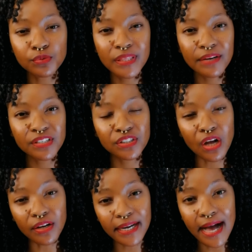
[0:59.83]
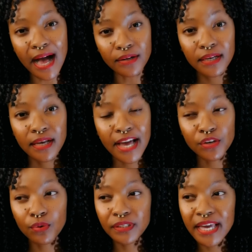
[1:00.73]
when they're starting out and
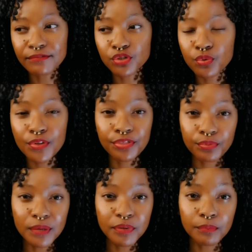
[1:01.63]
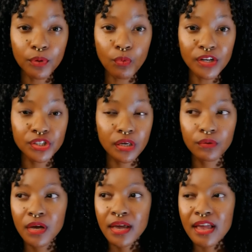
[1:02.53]
you only have two or three people watching
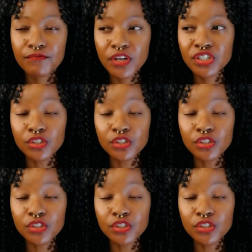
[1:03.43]
you, if just